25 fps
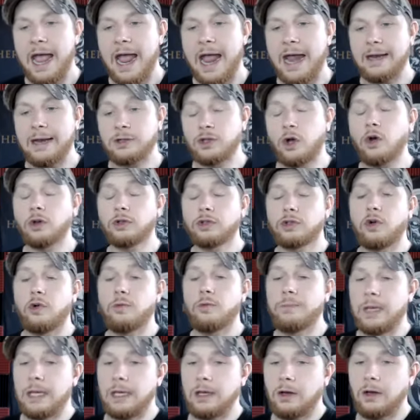And it's also
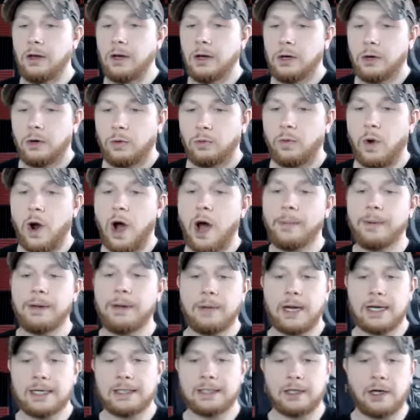me robbing
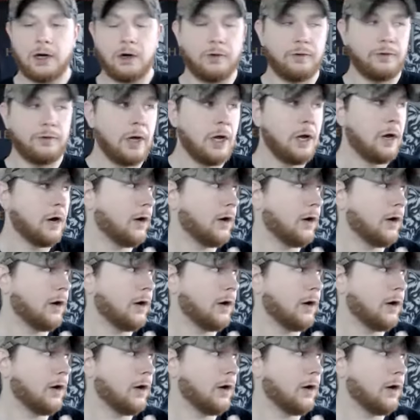myself